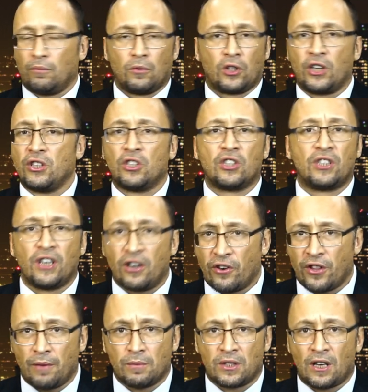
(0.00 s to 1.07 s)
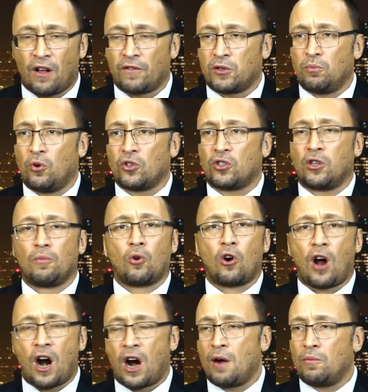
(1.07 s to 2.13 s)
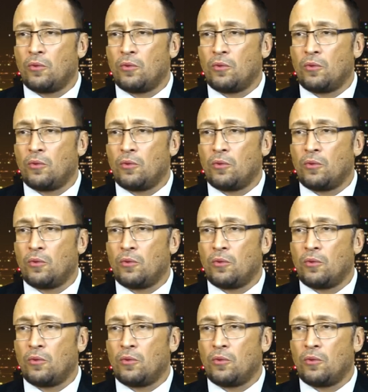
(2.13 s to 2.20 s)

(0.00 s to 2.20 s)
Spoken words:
consider themselves Muslim or are